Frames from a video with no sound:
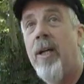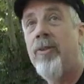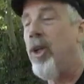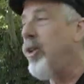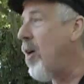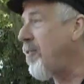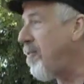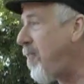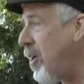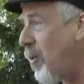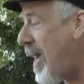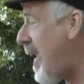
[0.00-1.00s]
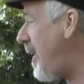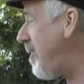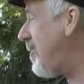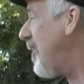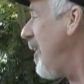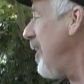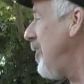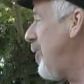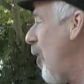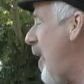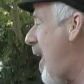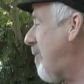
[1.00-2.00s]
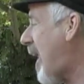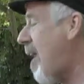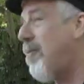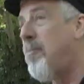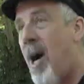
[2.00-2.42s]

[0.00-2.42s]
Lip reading: So you don't have to fundraise, you don't have to have